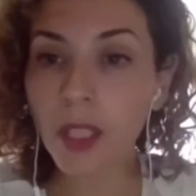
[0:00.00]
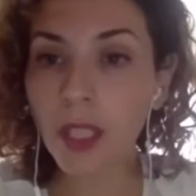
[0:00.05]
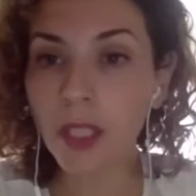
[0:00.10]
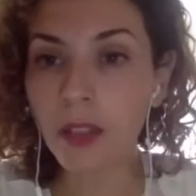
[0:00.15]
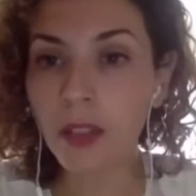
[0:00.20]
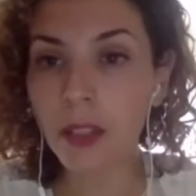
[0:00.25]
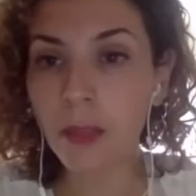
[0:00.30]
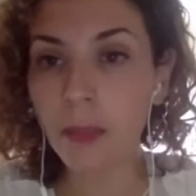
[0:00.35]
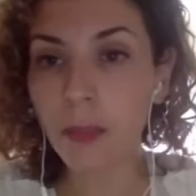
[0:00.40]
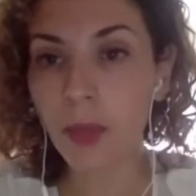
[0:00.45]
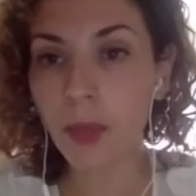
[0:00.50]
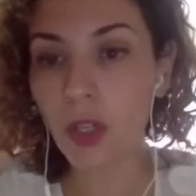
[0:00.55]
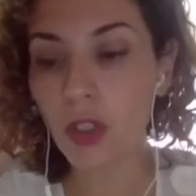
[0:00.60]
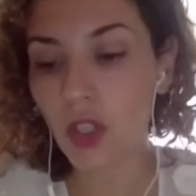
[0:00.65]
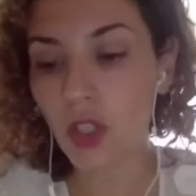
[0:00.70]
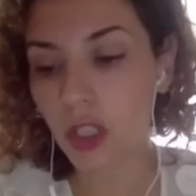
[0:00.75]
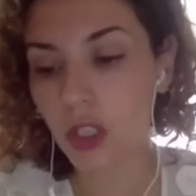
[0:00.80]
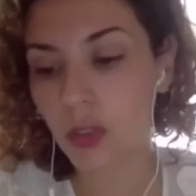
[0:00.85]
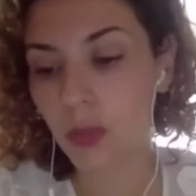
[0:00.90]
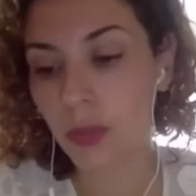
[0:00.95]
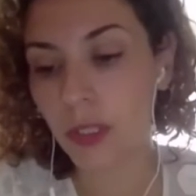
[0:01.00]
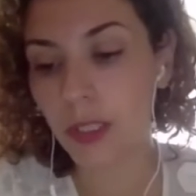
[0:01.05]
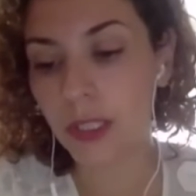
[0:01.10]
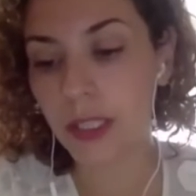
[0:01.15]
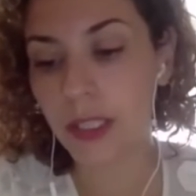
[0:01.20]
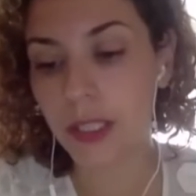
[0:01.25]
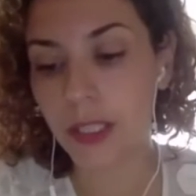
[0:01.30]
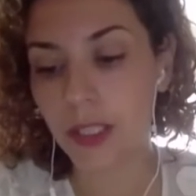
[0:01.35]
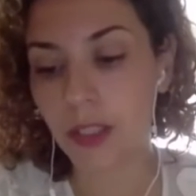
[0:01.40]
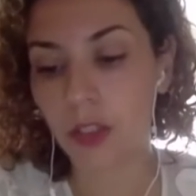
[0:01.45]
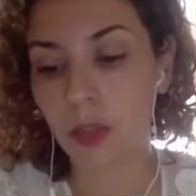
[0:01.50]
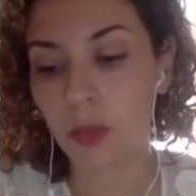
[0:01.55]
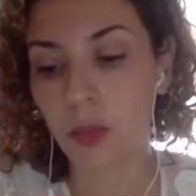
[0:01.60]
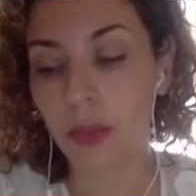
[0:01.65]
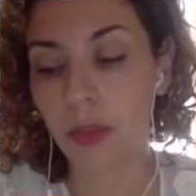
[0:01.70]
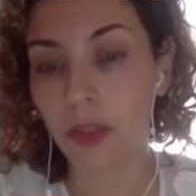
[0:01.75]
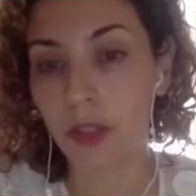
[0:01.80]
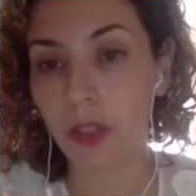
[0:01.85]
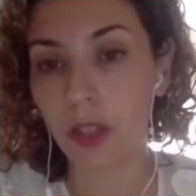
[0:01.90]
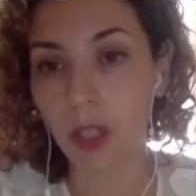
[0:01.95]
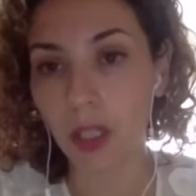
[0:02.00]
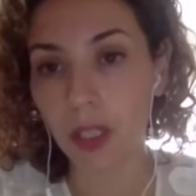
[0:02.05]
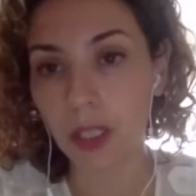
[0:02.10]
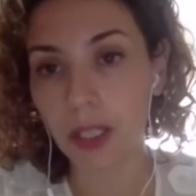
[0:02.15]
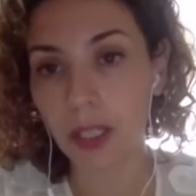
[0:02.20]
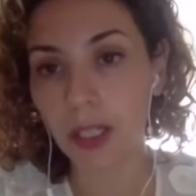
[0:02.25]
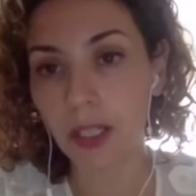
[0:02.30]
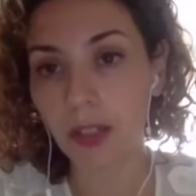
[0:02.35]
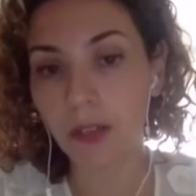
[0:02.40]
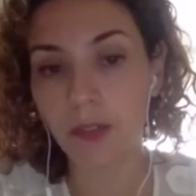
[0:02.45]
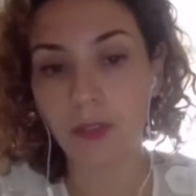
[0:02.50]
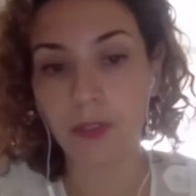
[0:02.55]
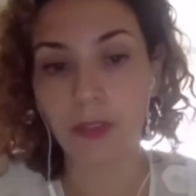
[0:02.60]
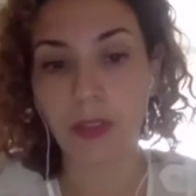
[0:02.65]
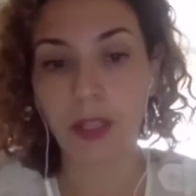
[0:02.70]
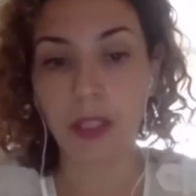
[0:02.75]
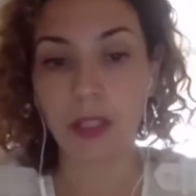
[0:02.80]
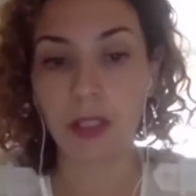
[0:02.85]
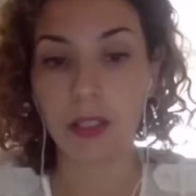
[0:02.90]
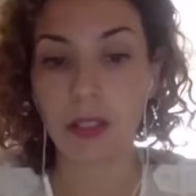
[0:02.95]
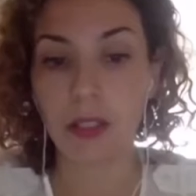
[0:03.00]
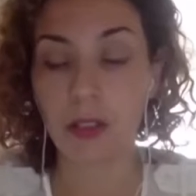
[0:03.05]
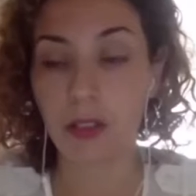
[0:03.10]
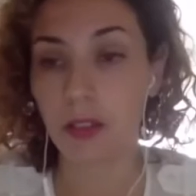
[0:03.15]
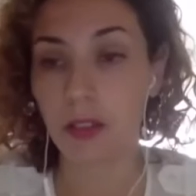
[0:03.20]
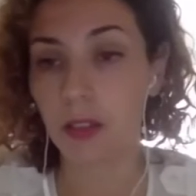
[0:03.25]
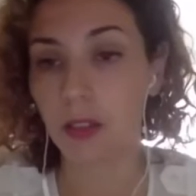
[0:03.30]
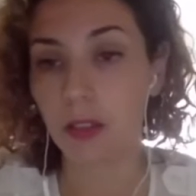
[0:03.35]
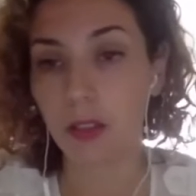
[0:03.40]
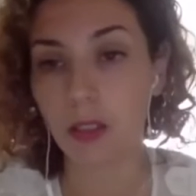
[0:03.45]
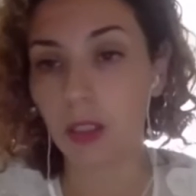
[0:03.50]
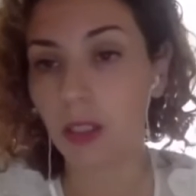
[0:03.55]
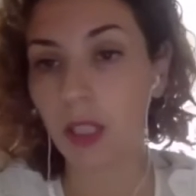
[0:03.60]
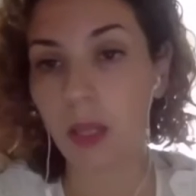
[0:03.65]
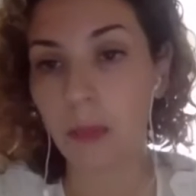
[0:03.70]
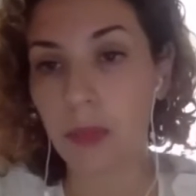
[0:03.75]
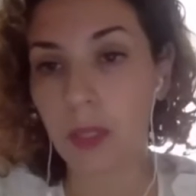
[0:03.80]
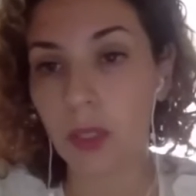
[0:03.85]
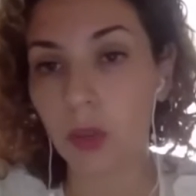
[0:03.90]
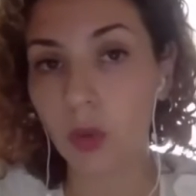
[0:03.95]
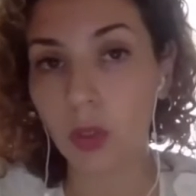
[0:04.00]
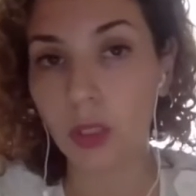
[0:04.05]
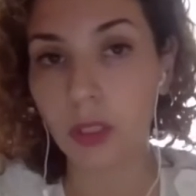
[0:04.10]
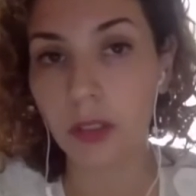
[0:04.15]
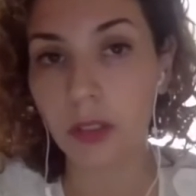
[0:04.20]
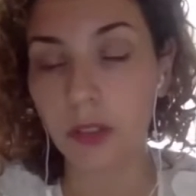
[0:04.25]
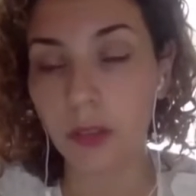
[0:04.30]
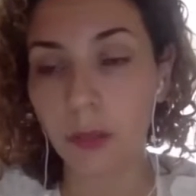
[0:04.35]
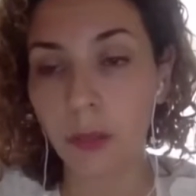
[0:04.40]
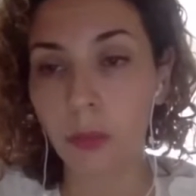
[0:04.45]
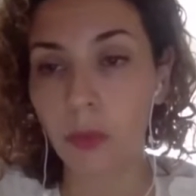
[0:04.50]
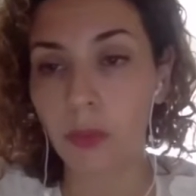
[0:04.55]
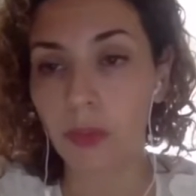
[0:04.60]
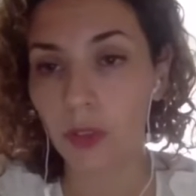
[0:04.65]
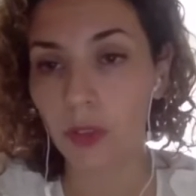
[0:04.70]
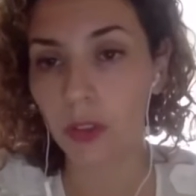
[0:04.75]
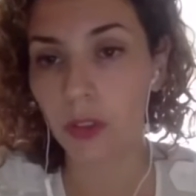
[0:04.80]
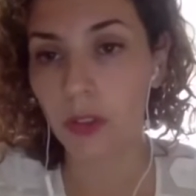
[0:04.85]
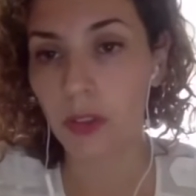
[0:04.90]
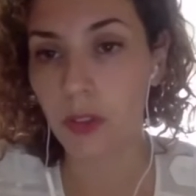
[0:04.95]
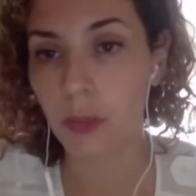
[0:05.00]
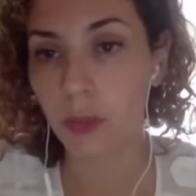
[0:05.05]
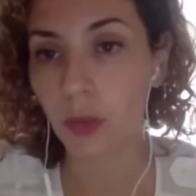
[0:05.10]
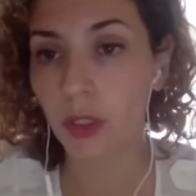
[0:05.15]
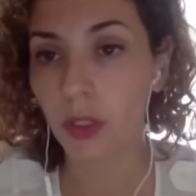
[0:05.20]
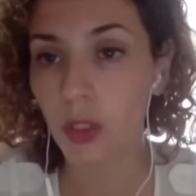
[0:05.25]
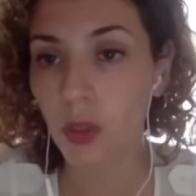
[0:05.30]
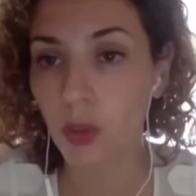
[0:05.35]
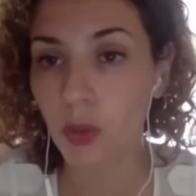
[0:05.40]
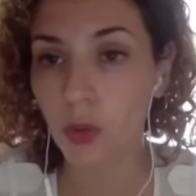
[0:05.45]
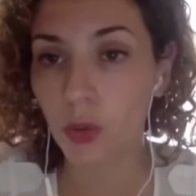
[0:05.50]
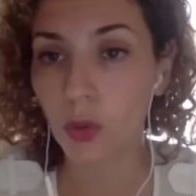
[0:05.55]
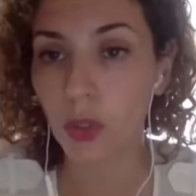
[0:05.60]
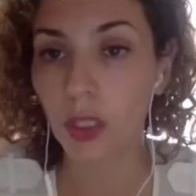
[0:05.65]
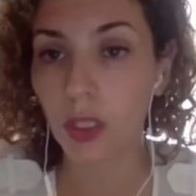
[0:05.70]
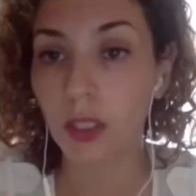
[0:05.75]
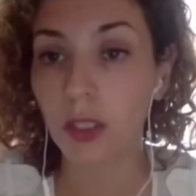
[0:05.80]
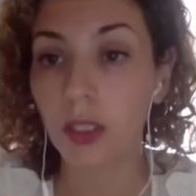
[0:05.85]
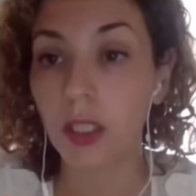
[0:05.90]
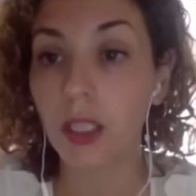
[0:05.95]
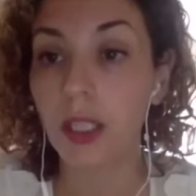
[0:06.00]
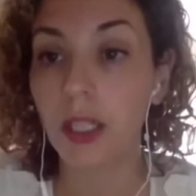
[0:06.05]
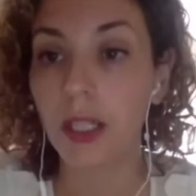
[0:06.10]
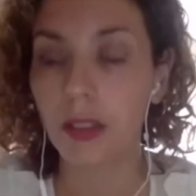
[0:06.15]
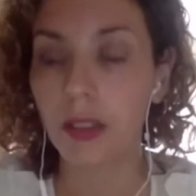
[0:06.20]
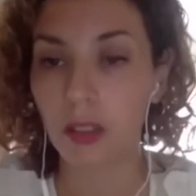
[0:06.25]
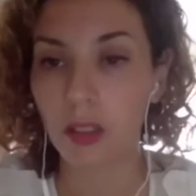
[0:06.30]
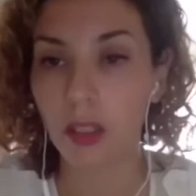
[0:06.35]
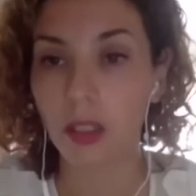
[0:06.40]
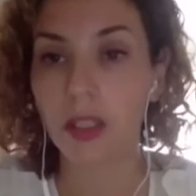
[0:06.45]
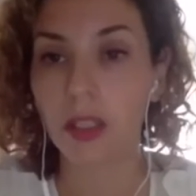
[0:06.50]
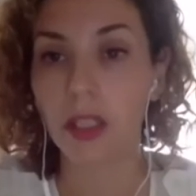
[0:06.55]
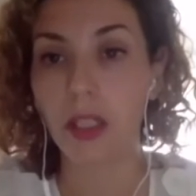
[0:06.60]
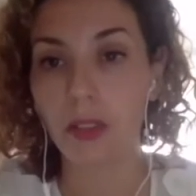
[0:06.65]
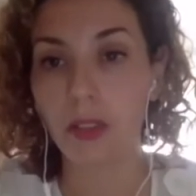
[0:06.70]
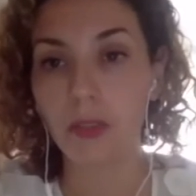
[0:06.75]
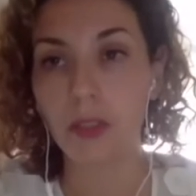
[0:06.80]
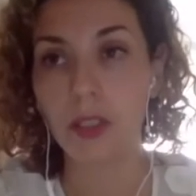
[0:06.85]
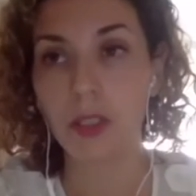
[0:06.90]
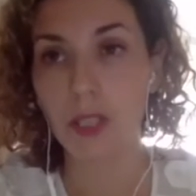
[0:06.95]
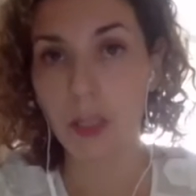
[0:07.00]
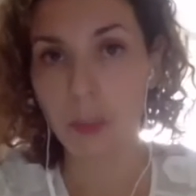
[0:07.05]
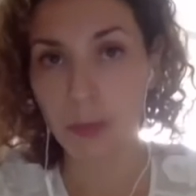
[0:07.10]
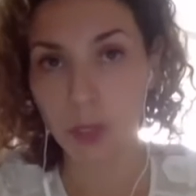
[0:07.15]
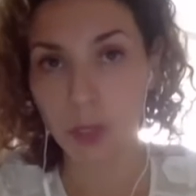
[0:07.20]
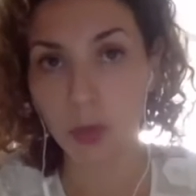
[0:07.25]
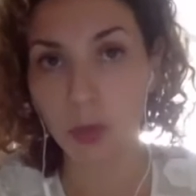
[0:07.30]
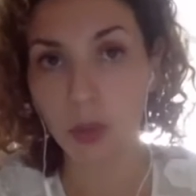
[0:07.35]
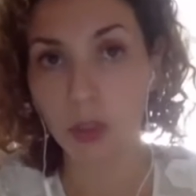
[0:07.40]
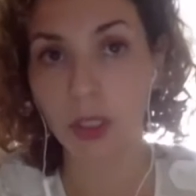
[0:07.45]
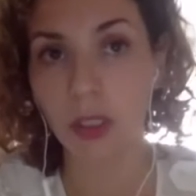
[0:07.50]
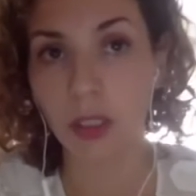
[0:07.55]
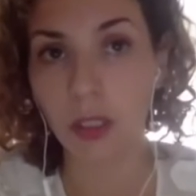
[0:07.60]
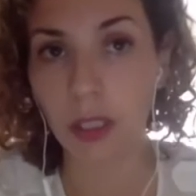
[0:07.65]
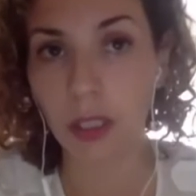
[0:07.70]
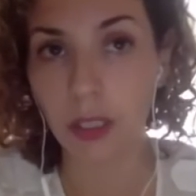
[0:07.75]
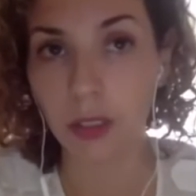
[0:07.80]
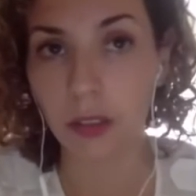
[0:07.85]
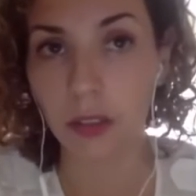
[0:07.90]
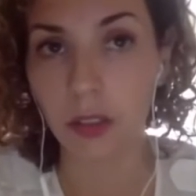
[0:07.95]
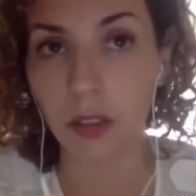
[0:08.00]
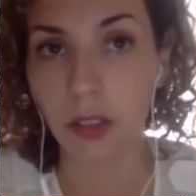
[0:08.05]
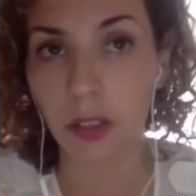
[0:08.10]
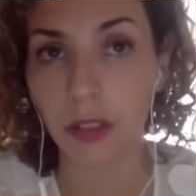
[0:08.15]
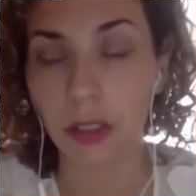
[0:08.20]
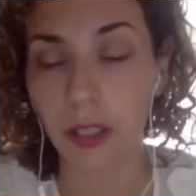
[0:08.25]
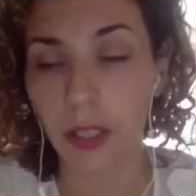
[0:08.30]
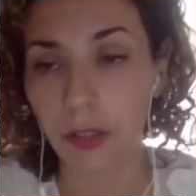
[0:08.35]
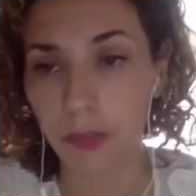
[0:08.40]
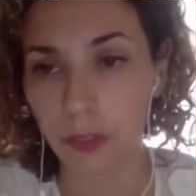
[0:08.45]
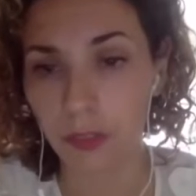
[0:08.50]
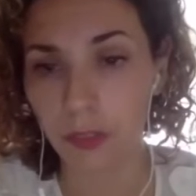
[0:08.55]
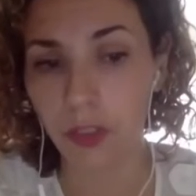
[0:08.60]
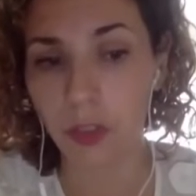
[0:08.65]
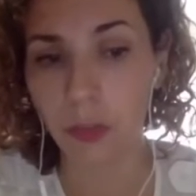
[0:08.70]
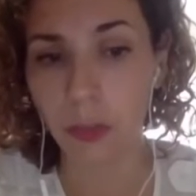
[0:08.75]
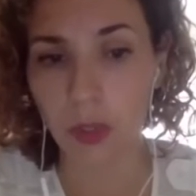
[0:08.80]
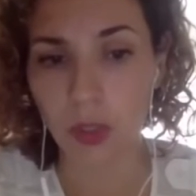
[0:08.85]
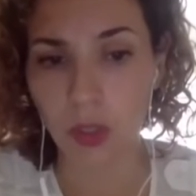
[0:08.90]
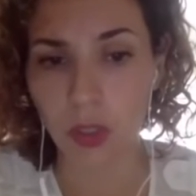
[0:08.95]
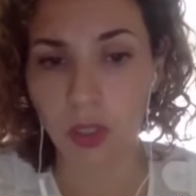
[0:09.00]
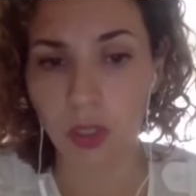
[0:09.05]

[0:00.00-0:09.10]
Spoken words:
And the project really deals with an archive that is absolutely, someone referred this morning to a neglected archive, and it's absolutely a neglected archive and very much